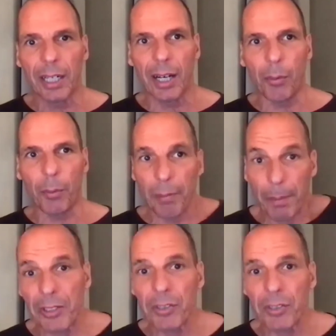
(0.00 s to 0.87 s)
with the
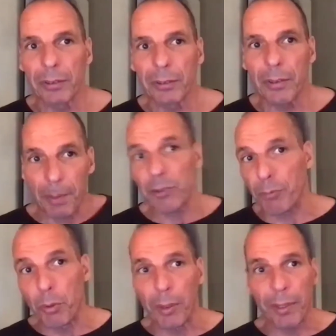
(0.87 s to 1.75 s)
price of
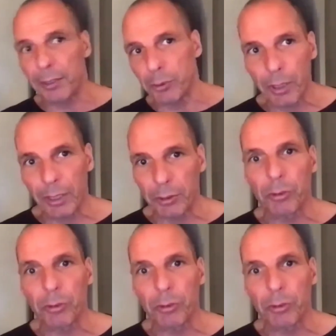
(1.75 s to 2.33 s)
wool that it